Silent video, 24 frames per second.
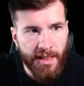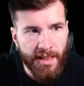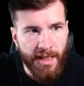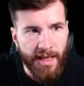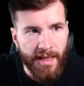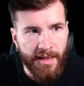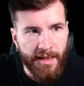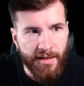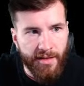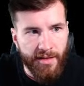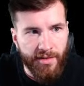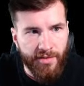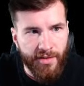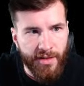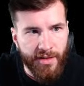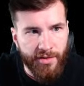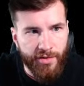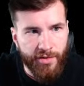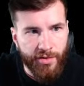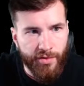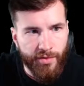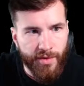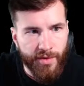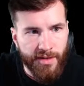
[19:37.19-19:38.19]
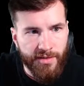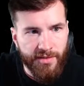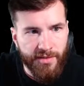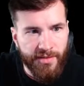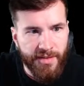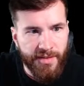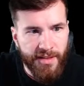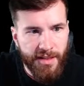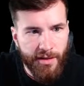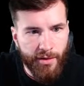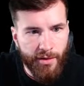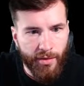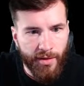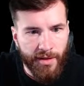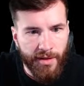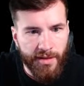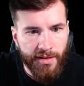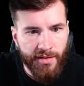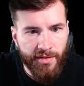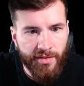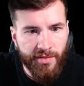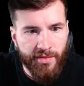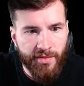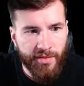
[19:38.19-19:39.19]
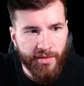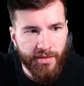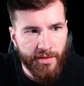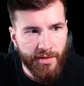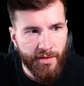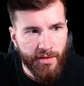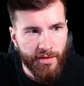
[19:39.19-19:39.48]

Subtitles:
And as interest rates decrease,